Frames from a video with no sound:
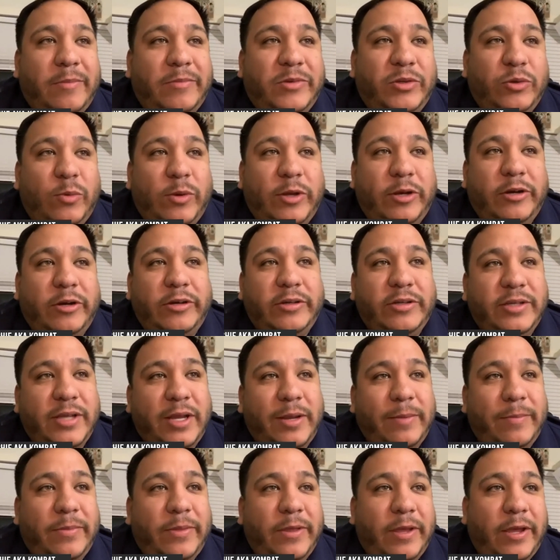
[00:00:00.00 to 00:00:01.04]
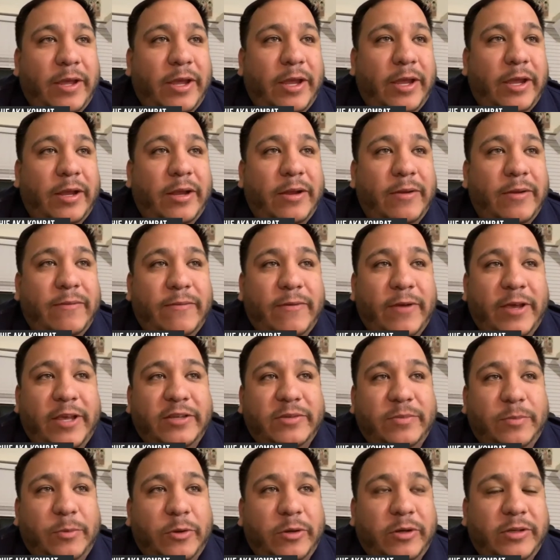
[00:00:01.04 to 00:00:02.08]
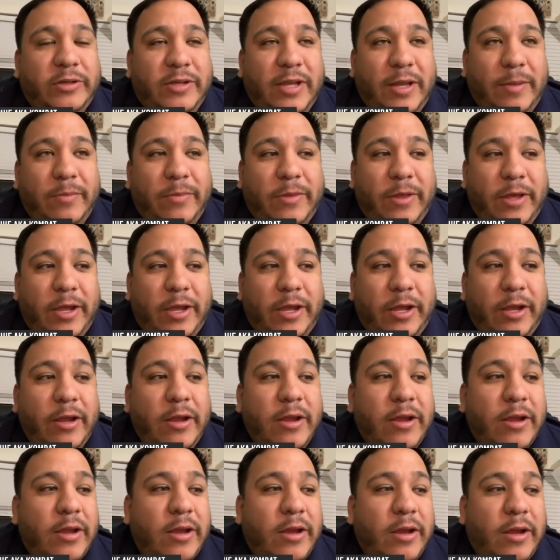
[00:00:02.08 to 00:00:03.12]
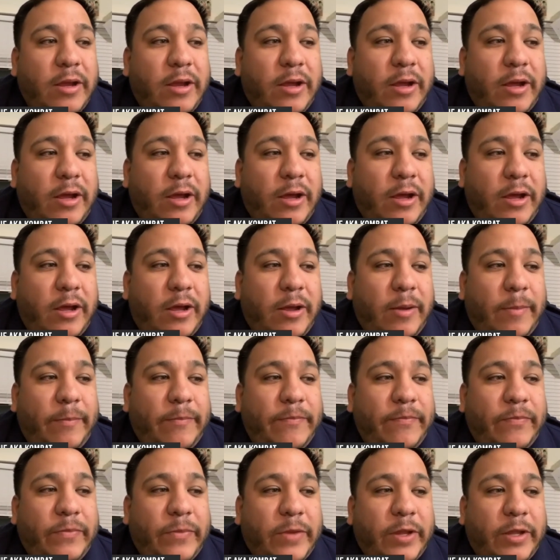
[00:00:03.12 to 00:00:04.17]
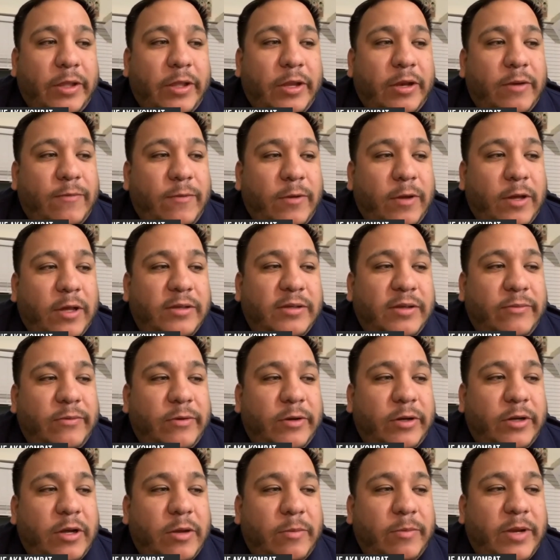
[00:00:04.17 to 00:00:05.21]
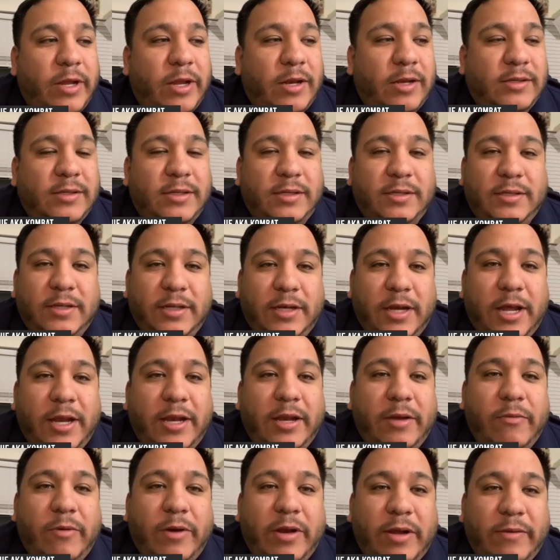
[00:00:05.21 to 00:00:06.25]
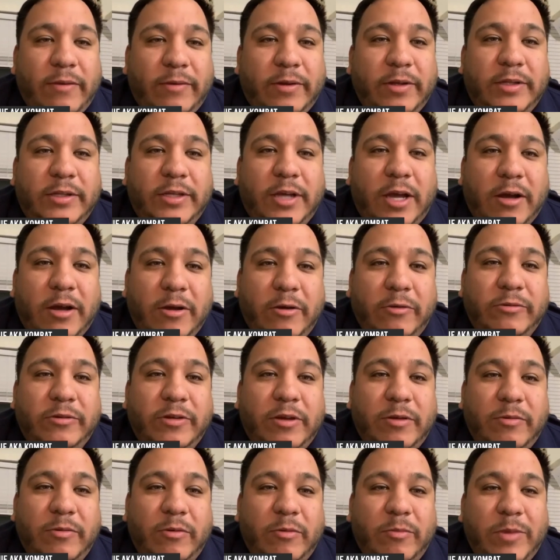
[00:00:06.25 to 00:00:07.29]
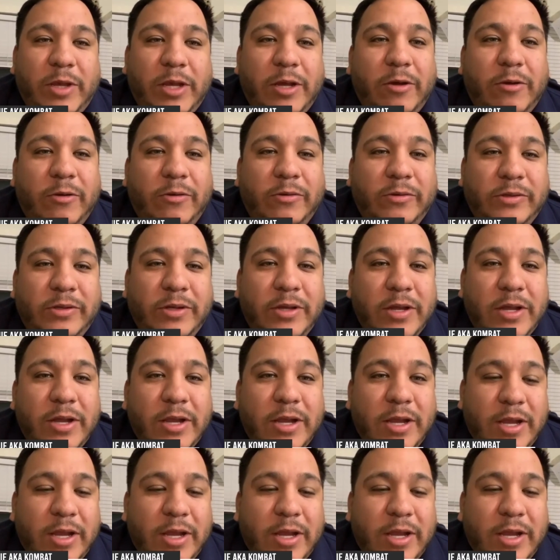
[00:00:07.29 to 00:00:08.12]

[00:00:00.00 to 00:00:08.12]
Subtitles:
Twitter, same thing, Facebook, same thing. And then if you guys ever come down to Cincinnati, want to have good tacos, come to Amigos.